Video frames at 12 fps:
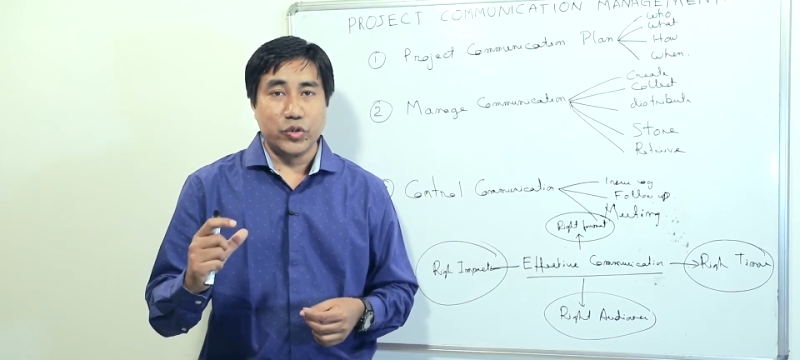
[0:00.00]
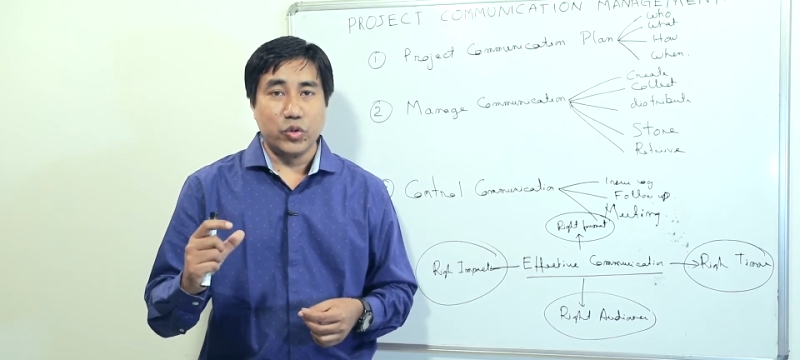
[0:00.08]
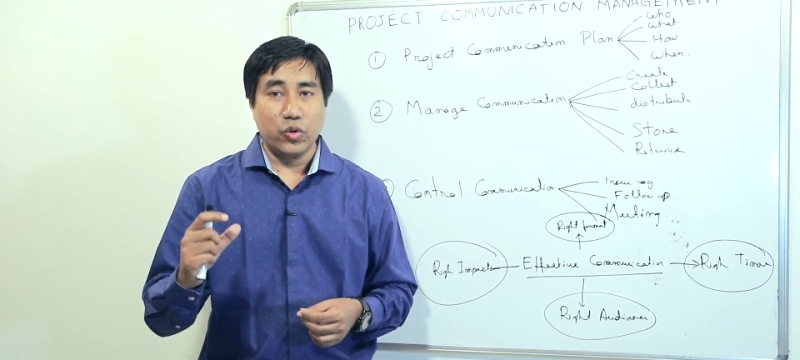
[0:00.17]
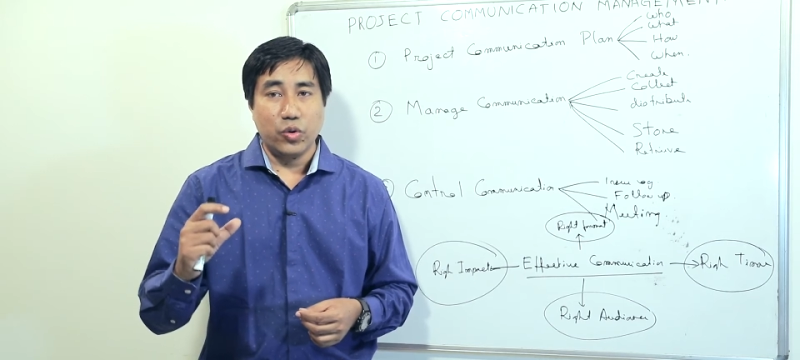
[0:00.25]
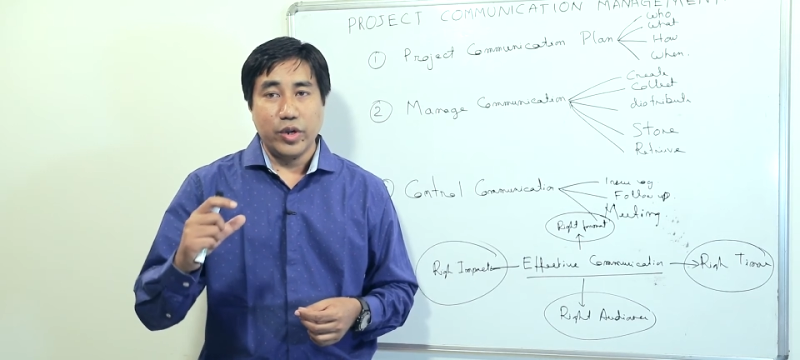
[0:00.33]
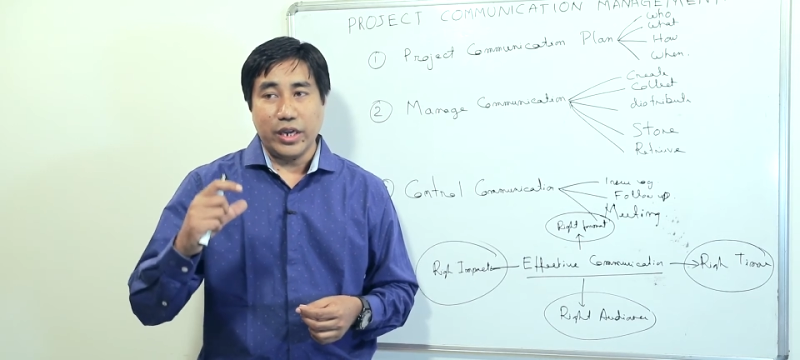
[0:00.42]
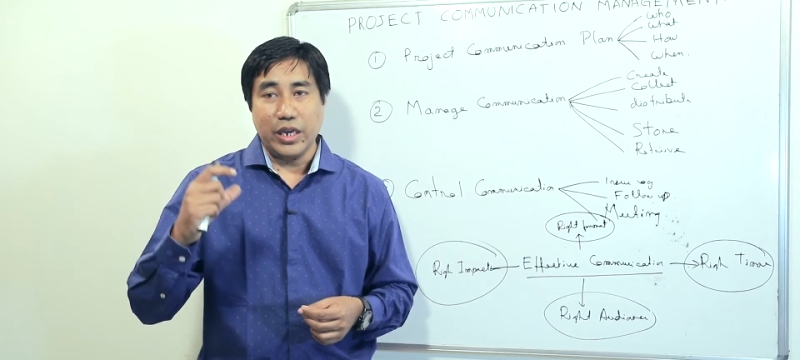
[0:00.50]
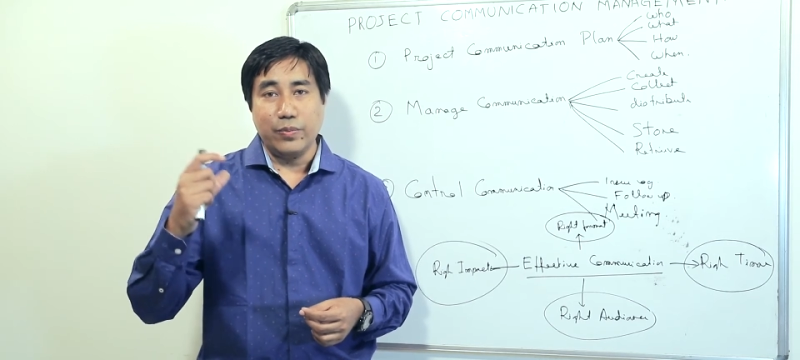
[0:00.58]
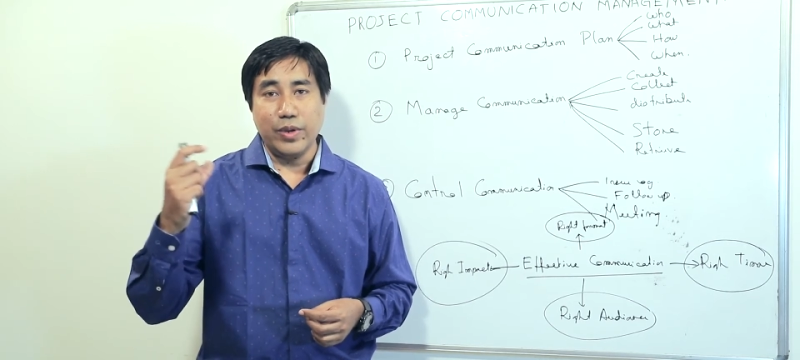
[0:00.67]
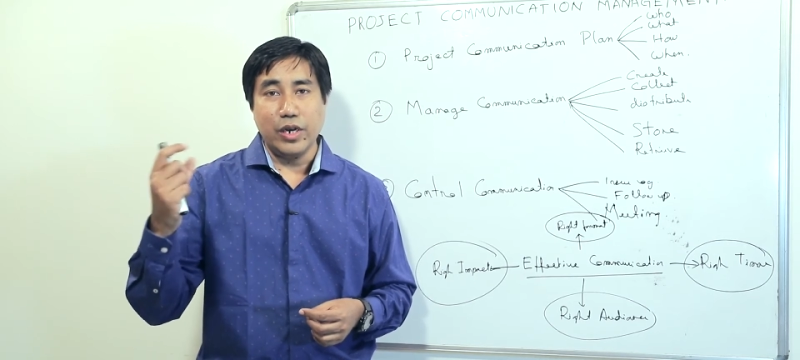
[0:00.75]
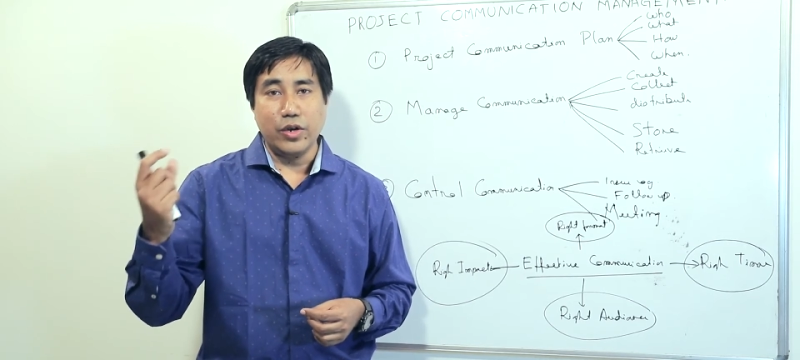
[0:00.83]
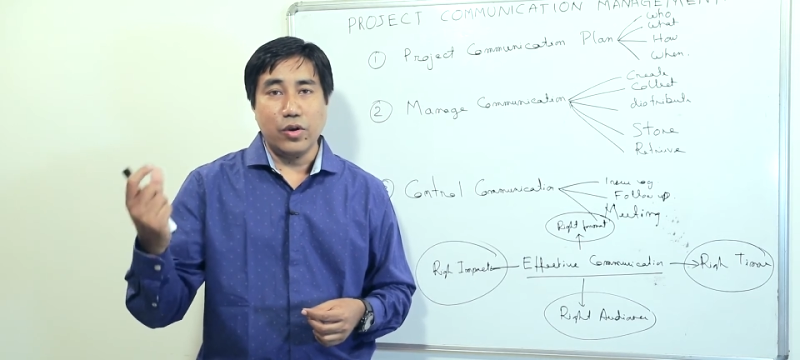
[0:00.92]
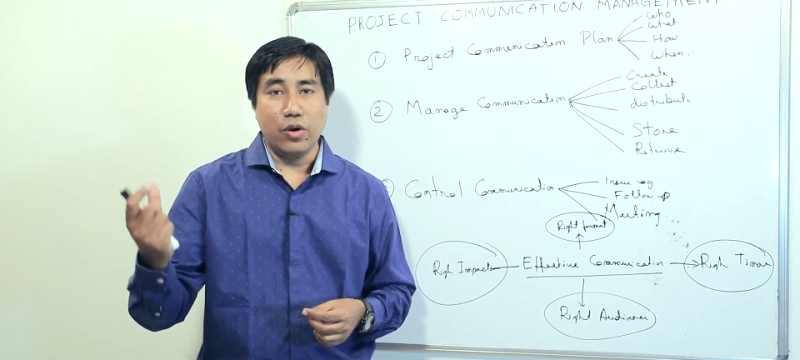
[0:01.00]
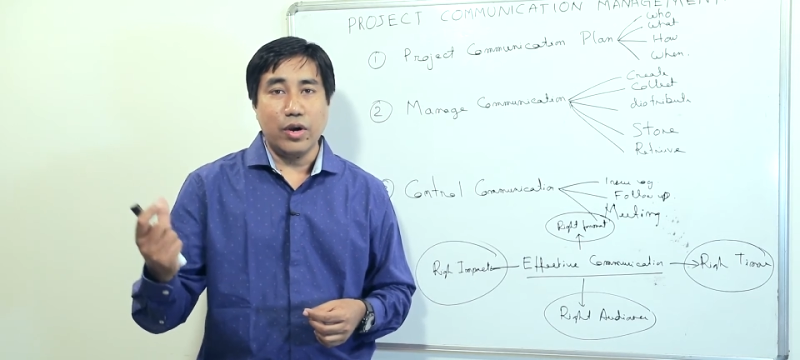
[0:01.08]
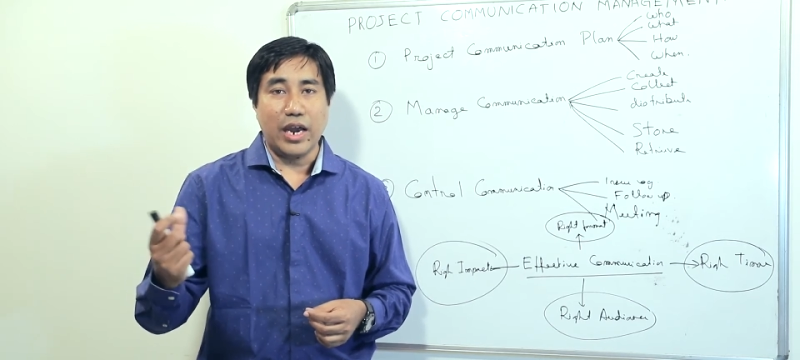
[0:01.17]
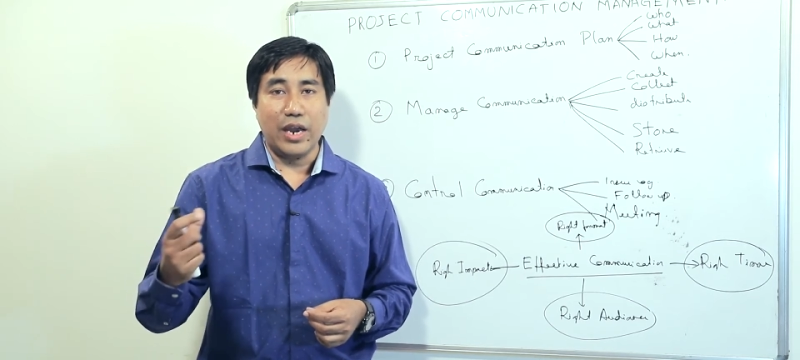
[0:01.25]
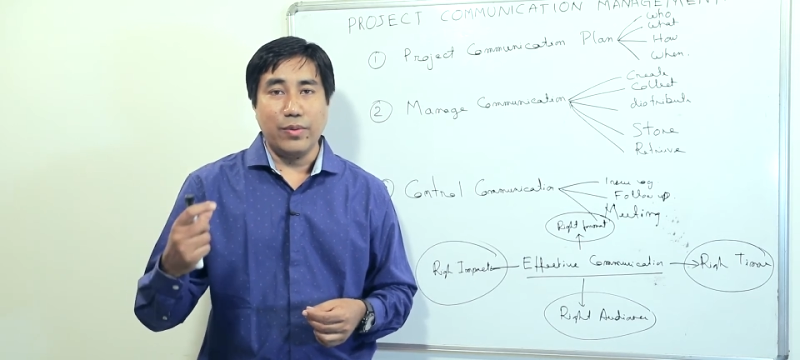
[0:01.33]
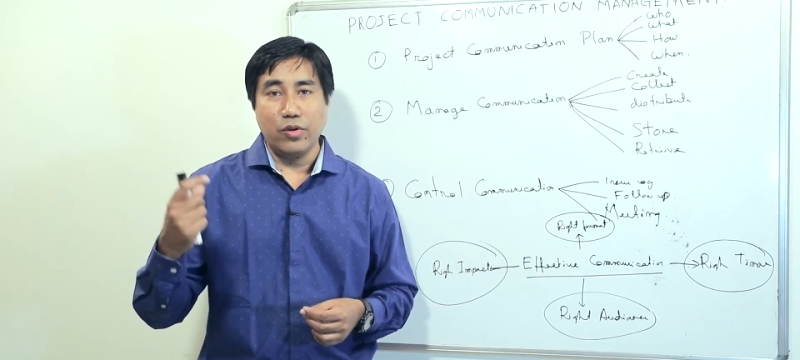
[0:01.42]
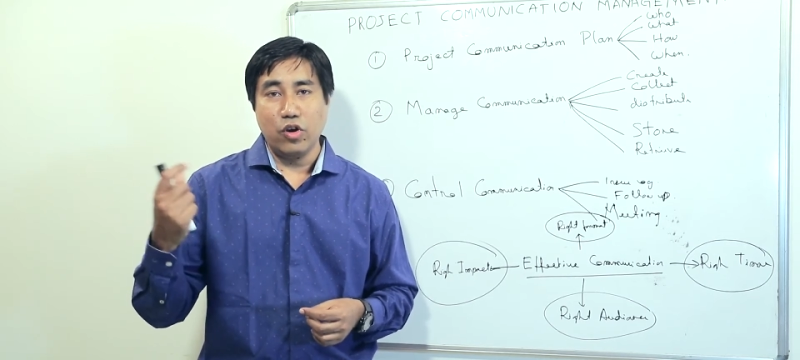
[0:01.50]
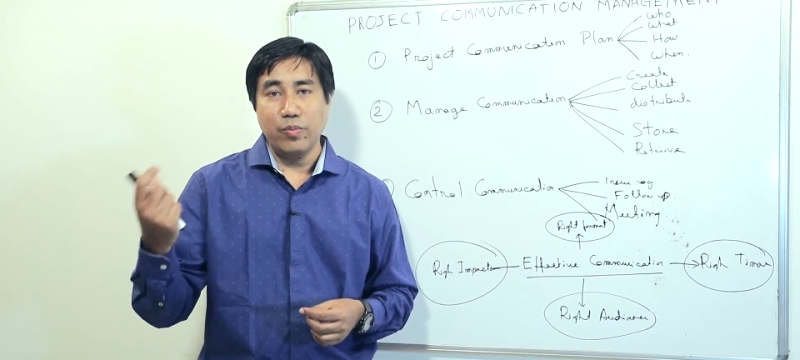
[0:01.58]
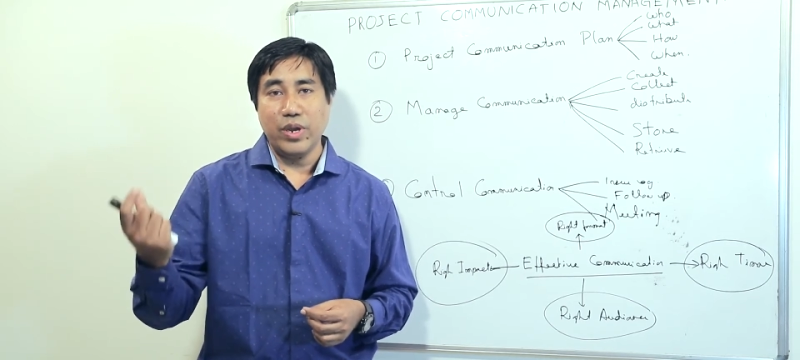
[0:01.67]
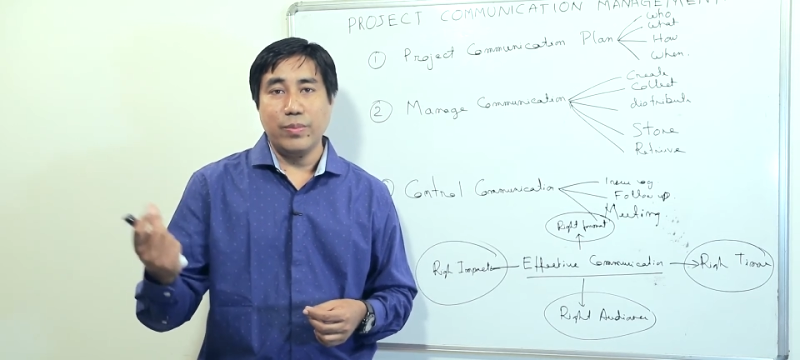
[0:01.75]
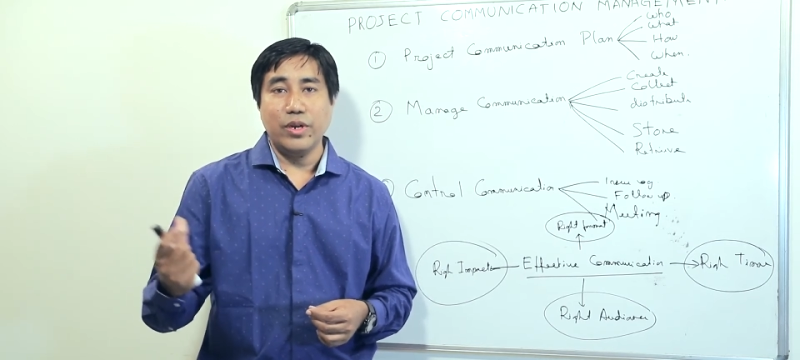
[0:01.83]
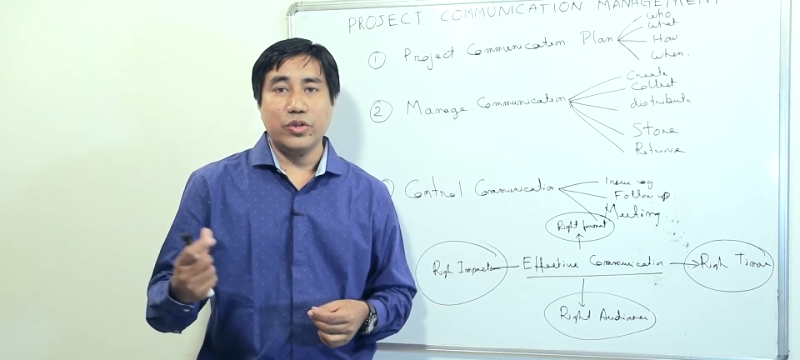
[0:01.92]
so I will not
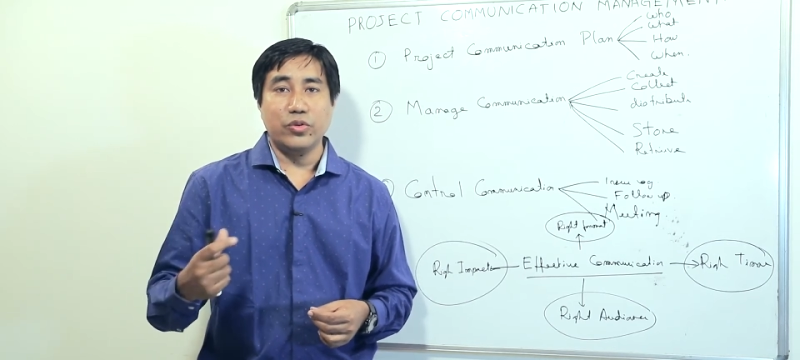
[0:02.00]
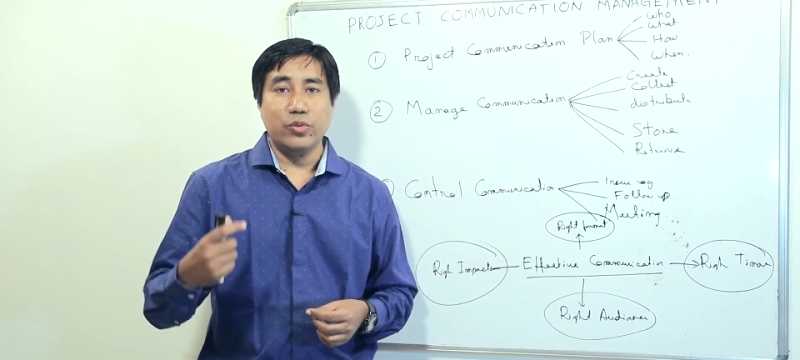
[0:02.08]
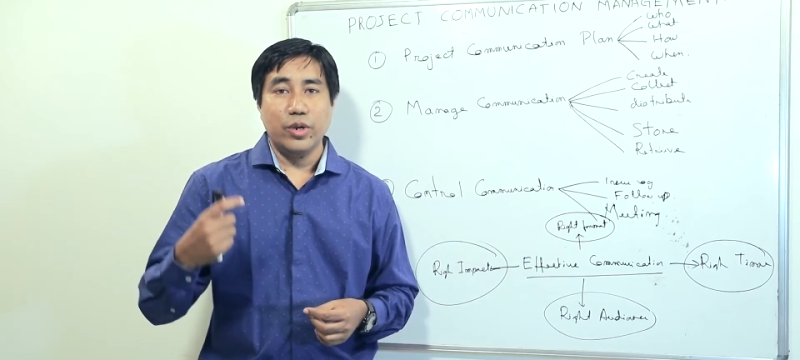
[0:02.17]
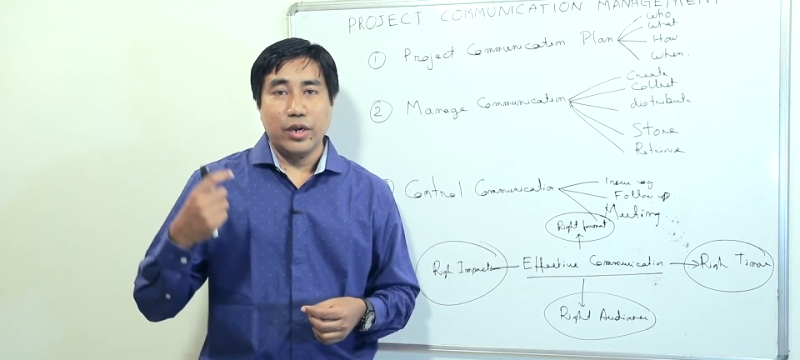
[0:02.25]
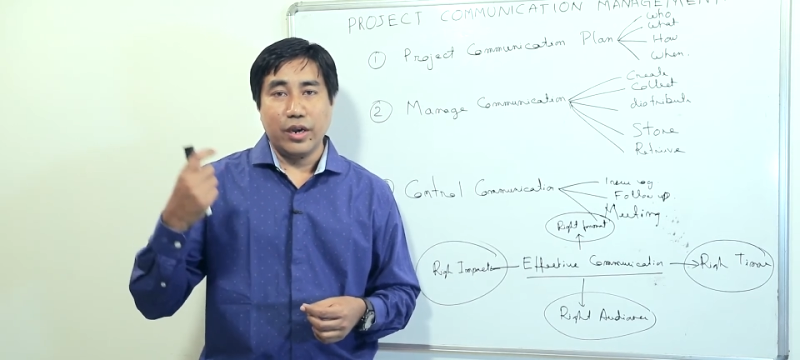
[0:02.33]
be able to